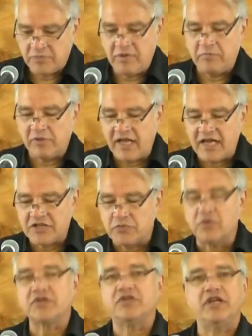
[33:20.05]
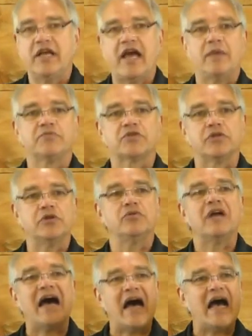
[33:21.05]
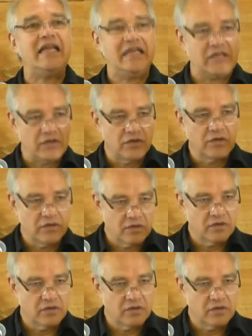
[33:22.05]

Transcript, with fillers: To be blessed was the absolute height